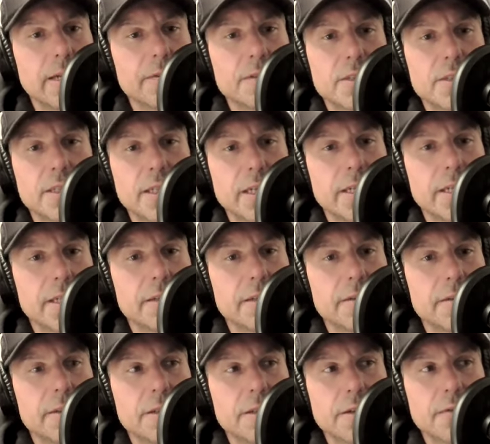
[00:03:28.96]
haven't seen any
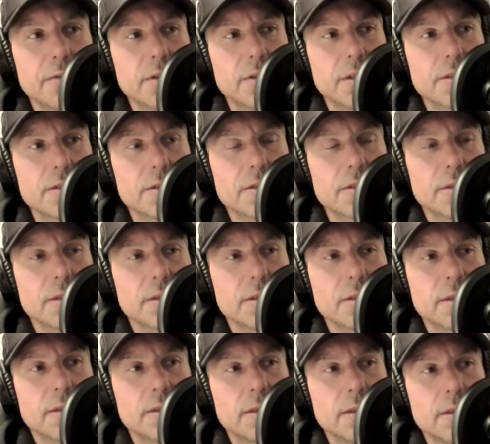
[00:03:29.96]
difference
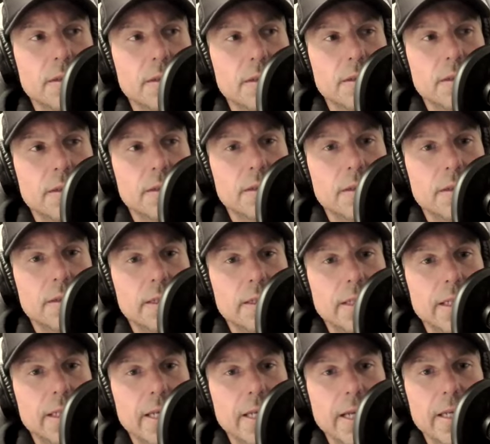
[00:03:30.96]

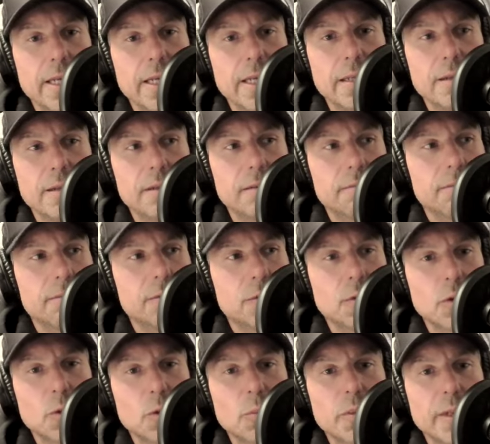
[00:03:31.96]
in any
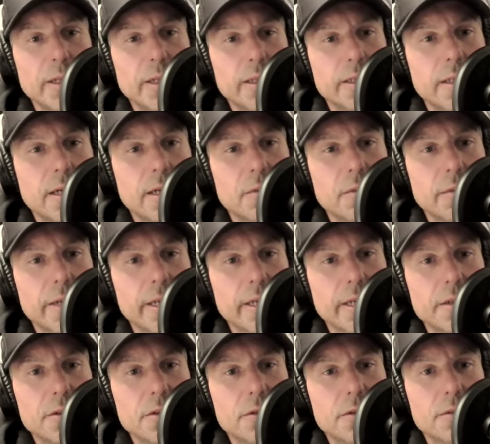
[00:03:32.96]
grouping
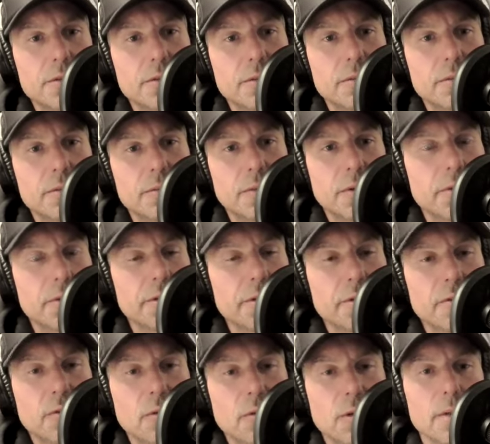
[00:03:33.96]
downrange with three
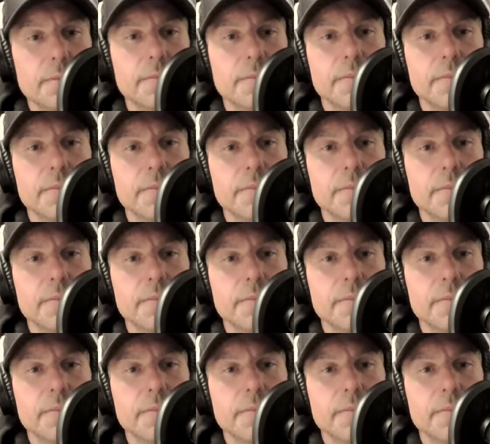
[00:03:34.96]
or four.